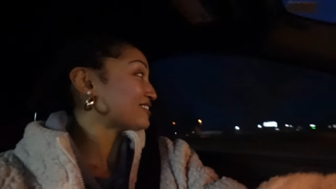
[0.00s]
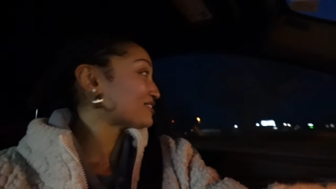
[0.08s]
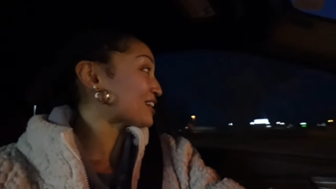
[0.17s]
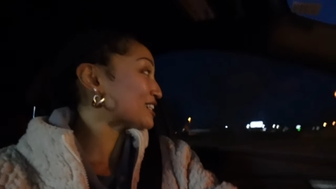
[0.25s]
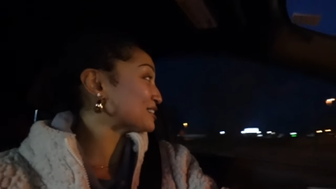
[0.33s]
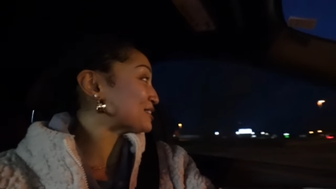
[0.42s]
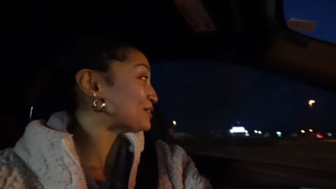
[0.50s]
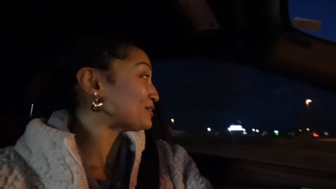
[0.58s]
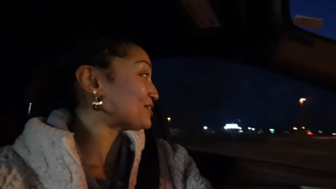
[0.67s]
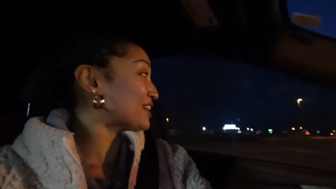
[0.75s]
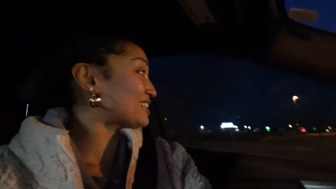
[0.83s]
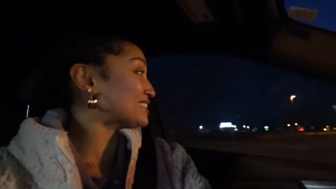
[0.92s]
trying to
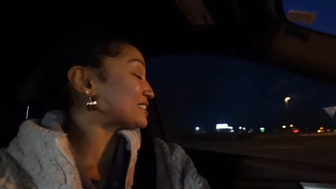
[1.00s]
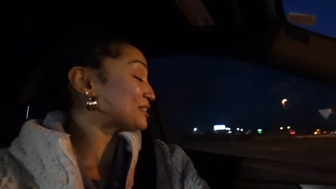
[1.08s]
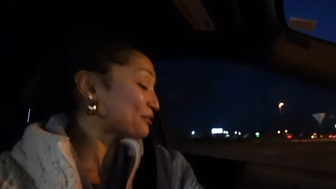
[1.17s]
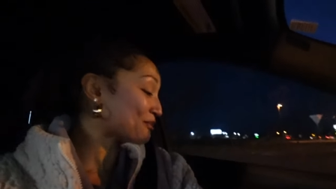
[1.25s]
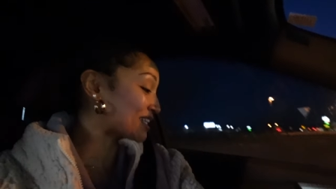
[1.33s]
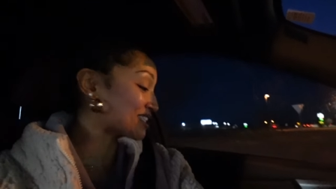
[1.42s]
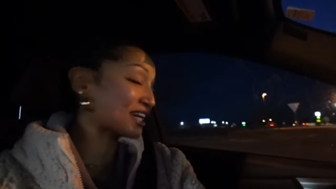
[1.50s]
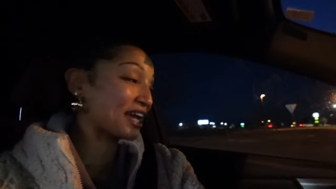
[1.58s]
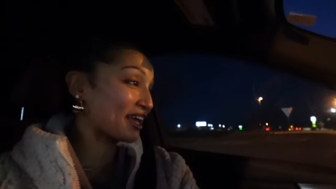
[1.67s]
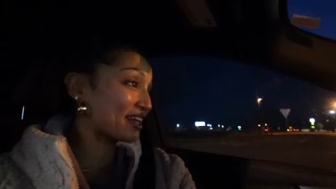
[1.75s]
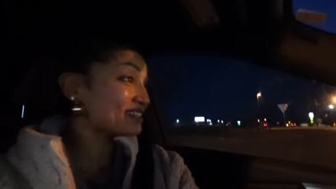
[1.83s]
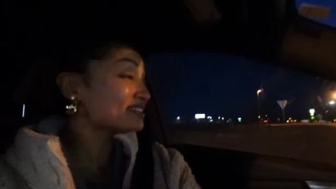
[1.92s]
steal my
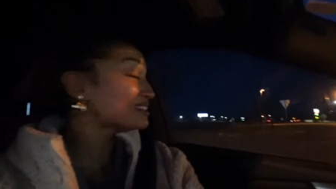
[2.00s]
shine.